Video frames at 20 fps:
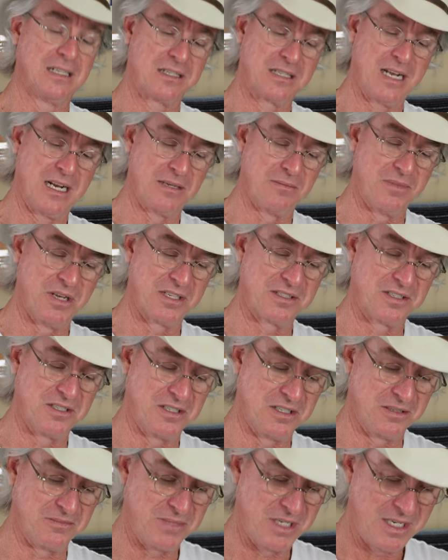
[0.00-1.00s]
It's kind of messed
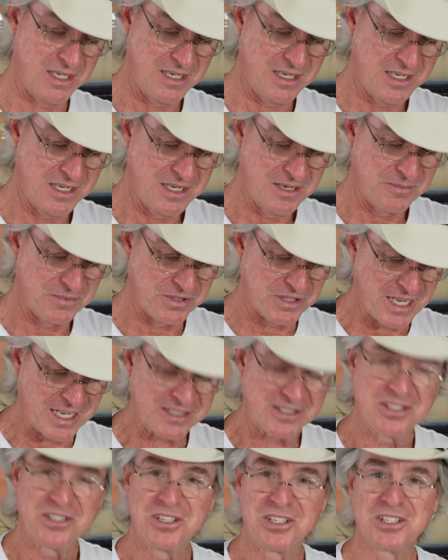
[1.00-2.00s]
up. But
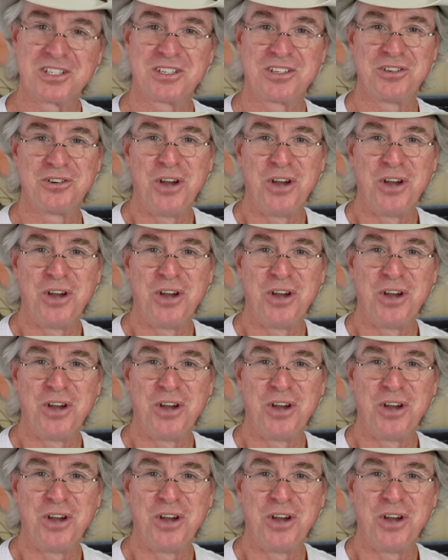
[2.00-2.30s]
that's just